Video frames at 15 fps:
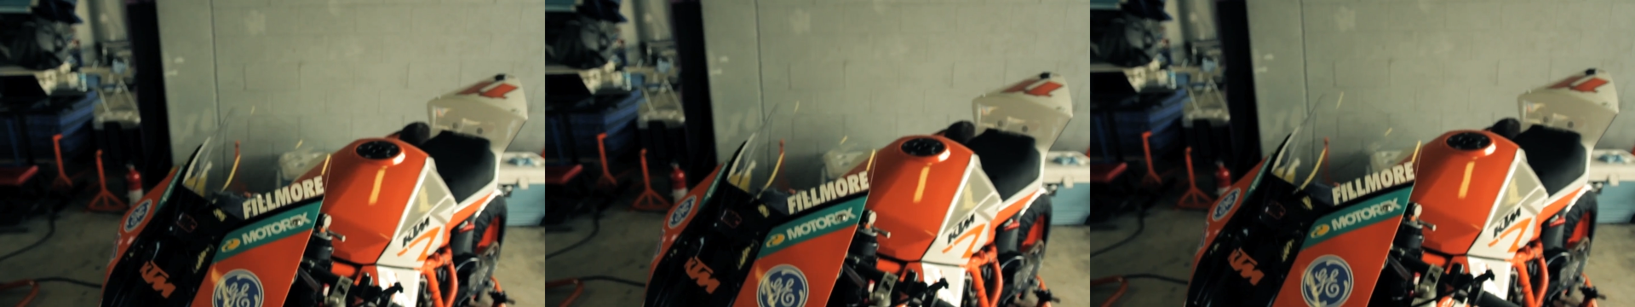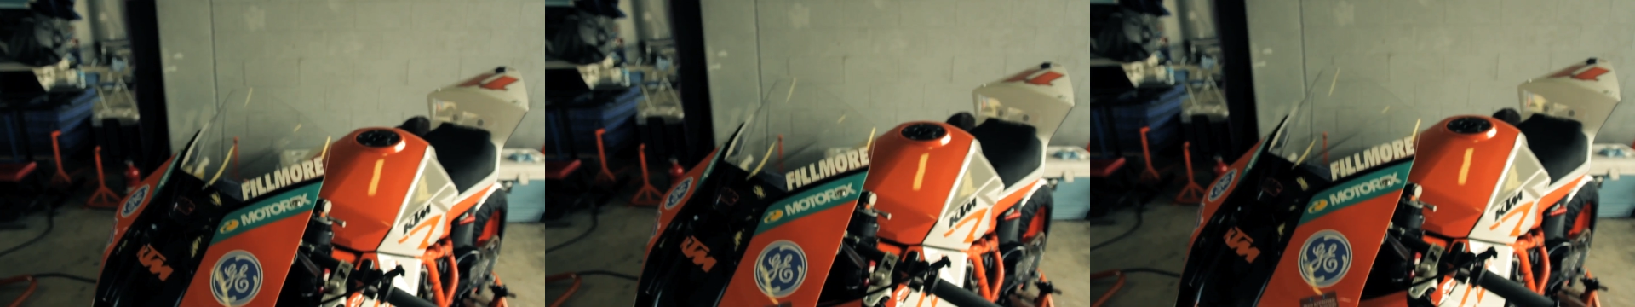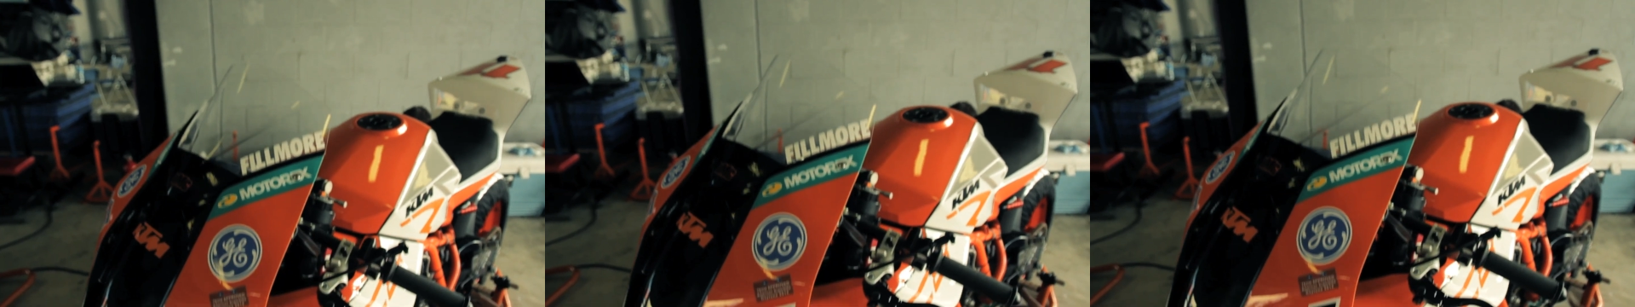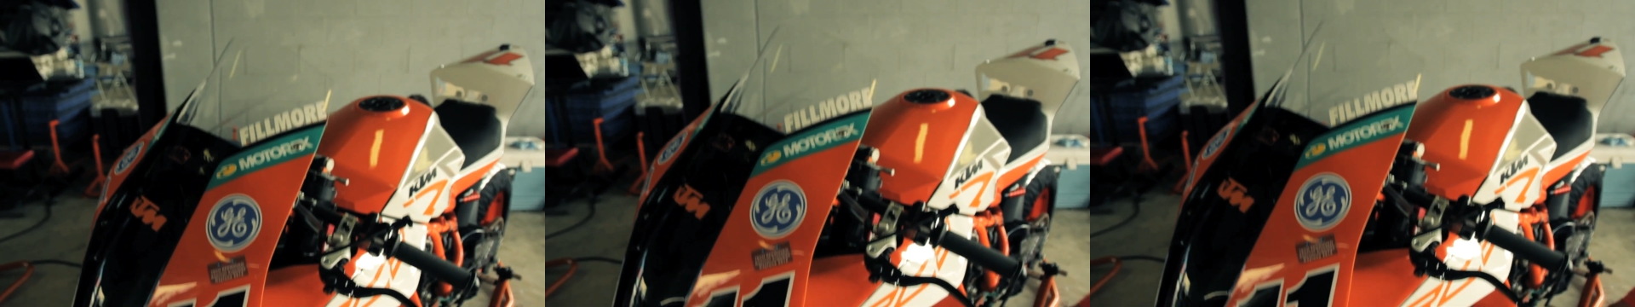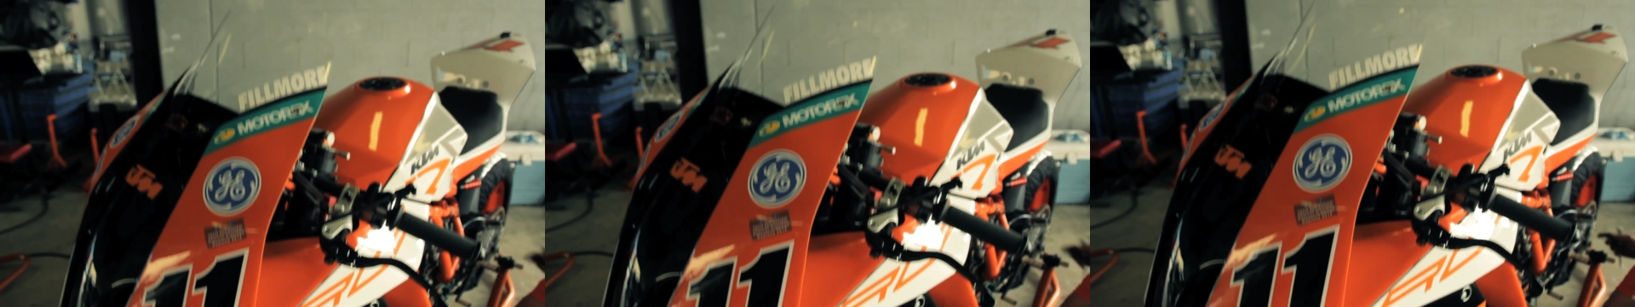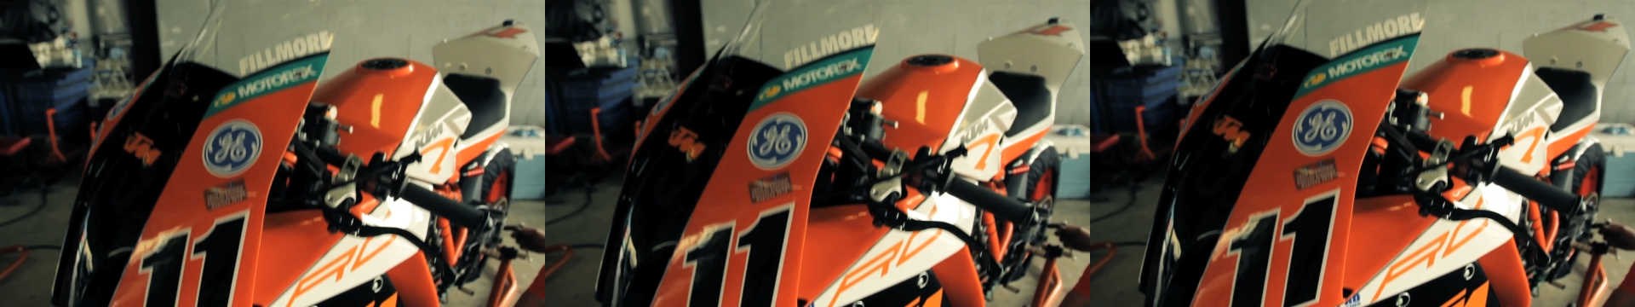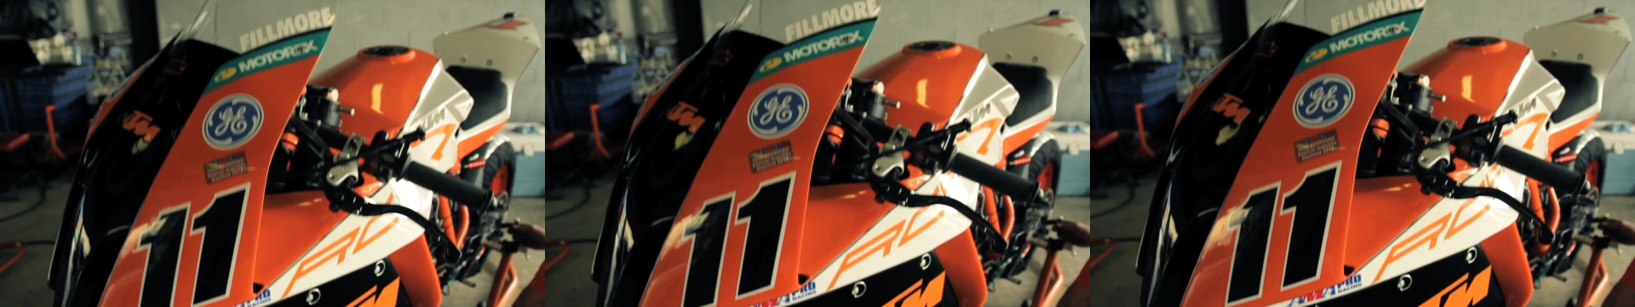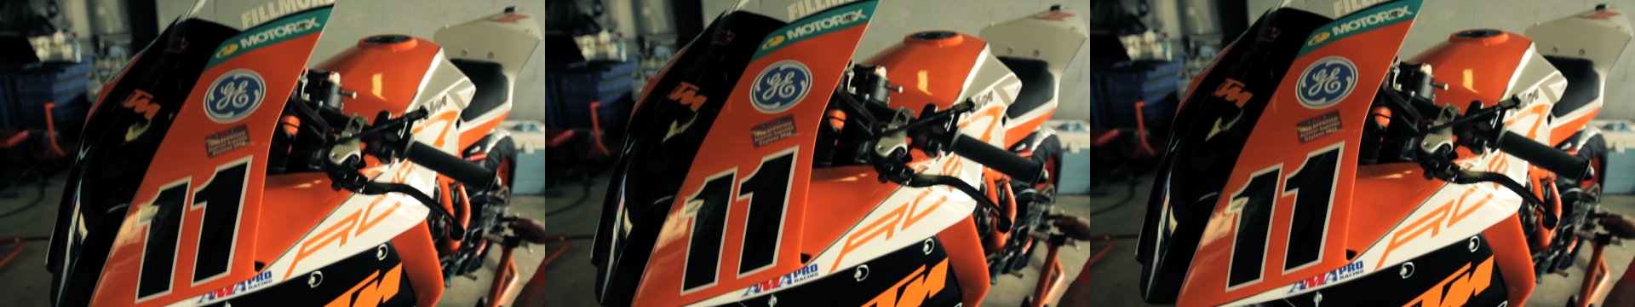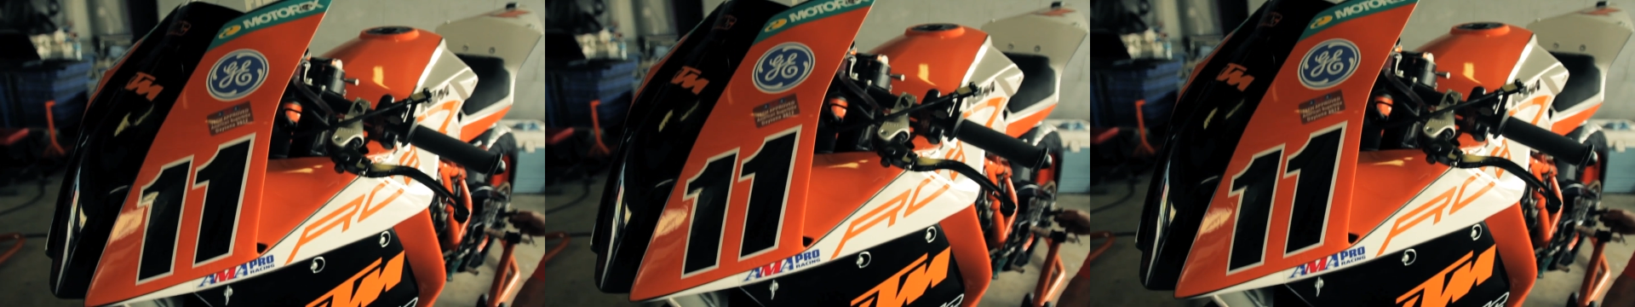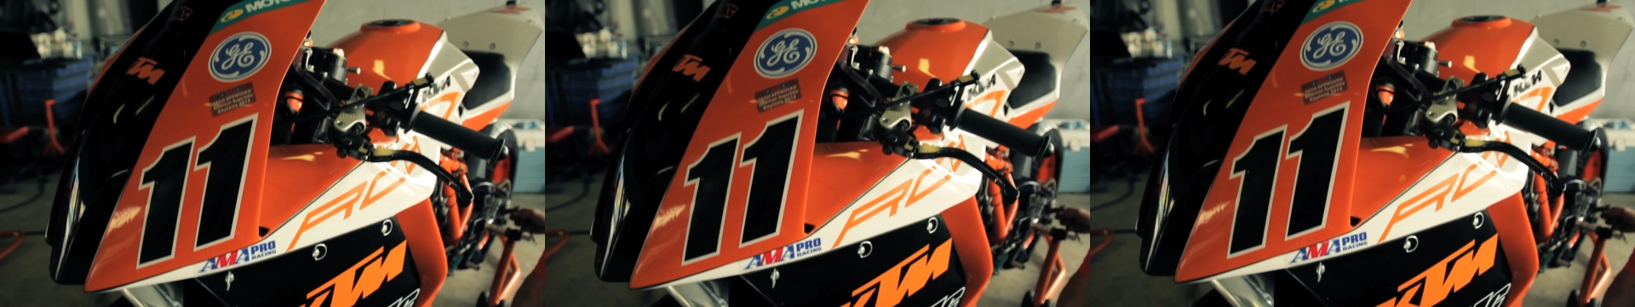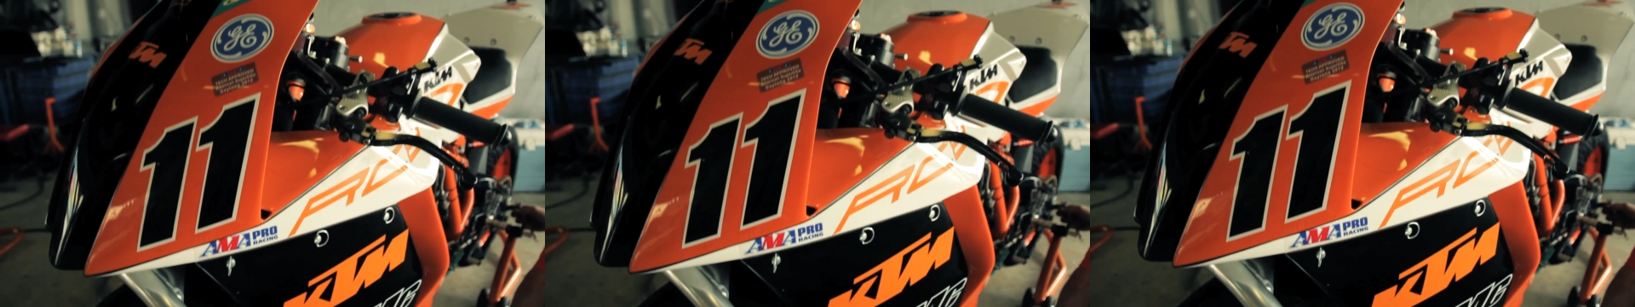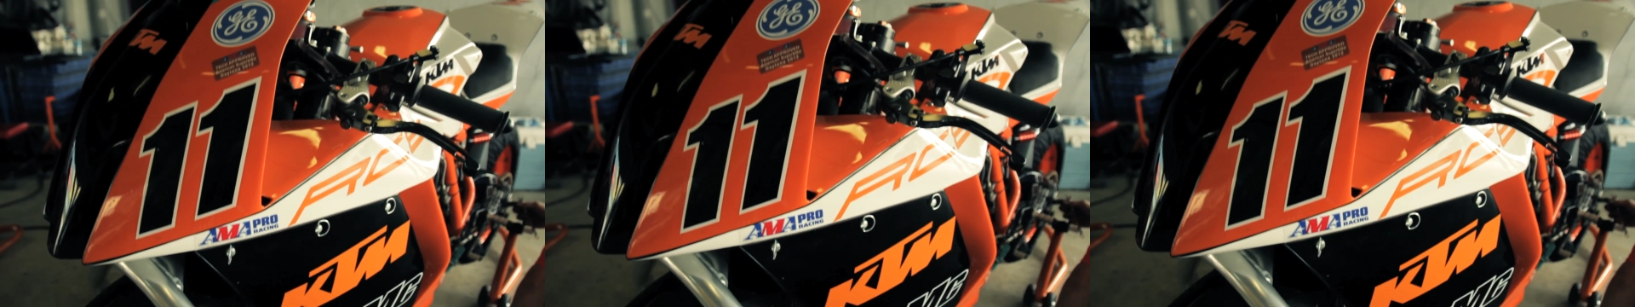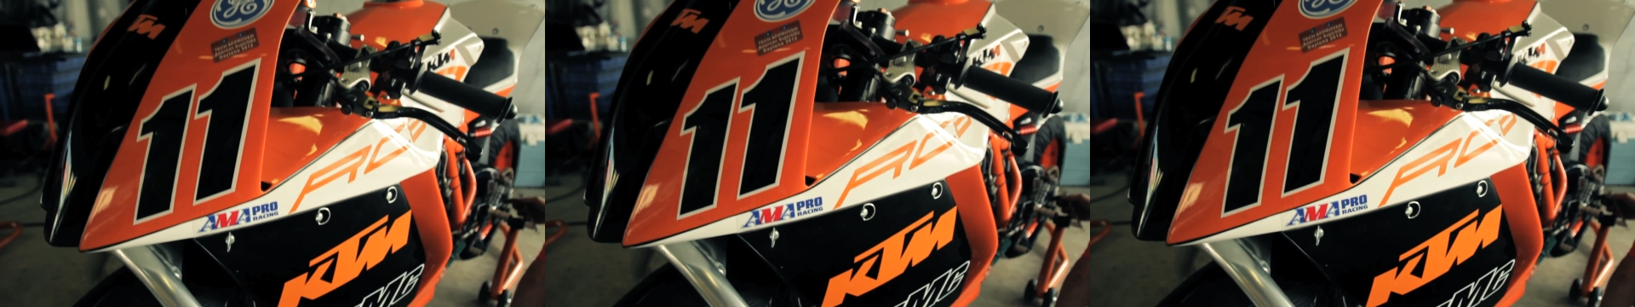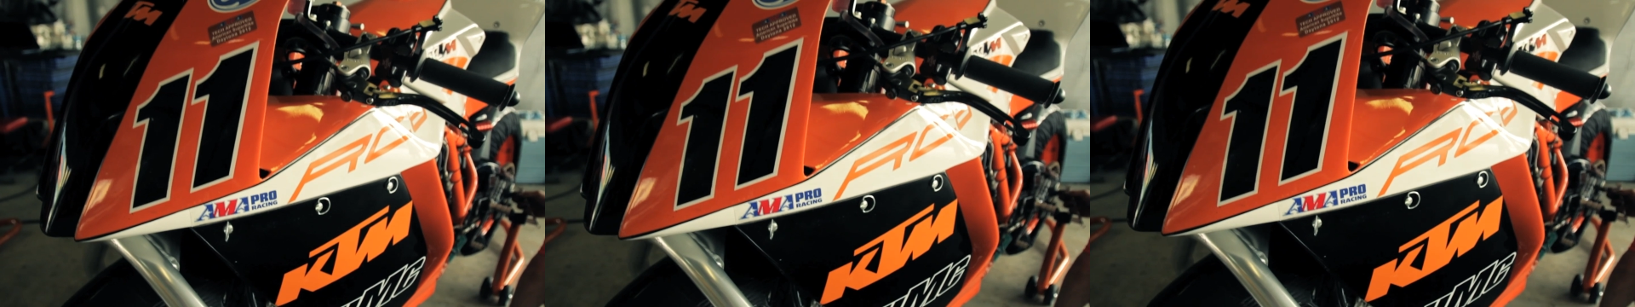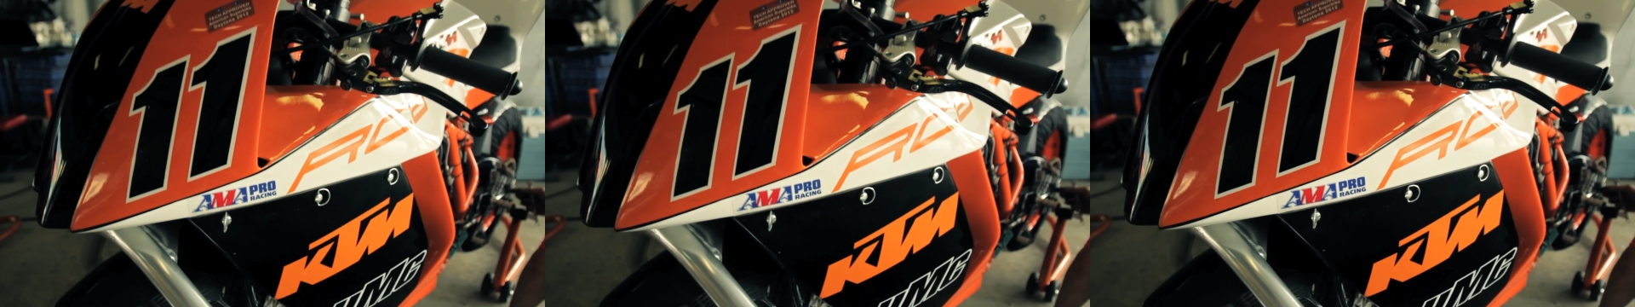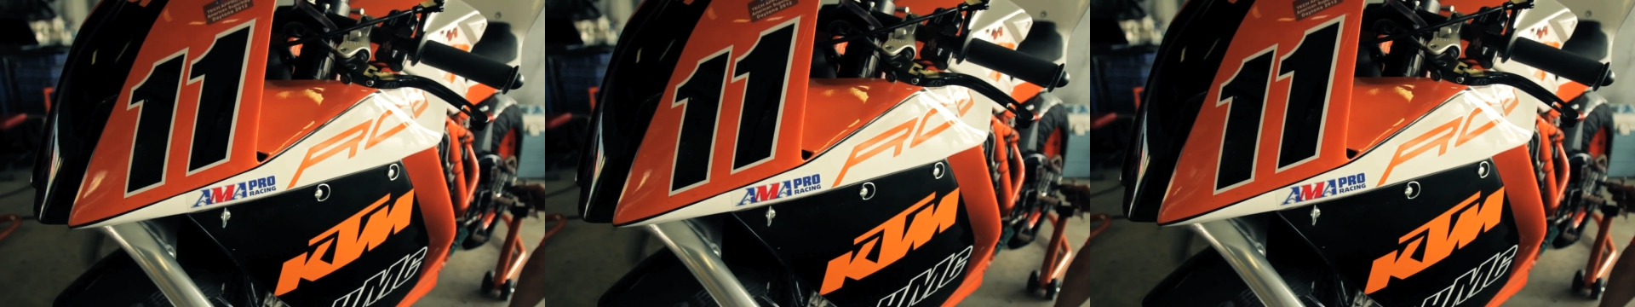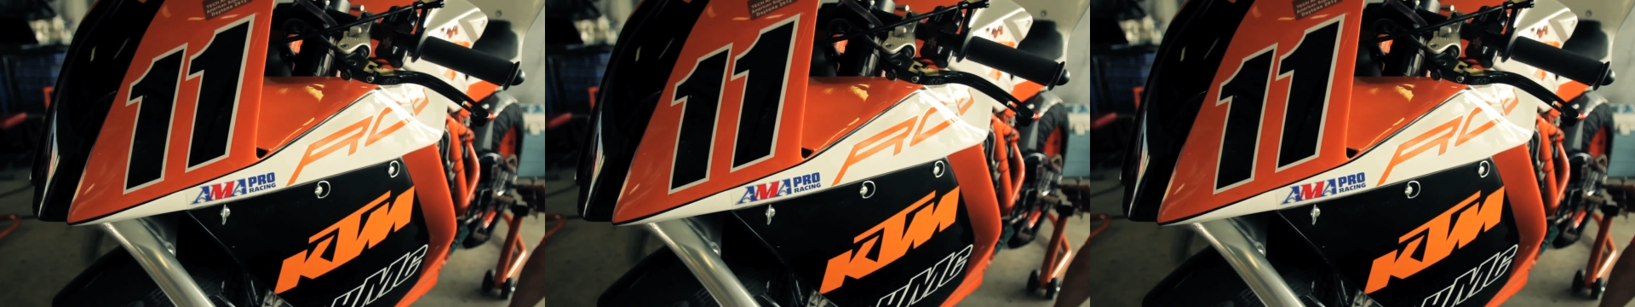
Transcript: No face is visible, so there are no lips to read.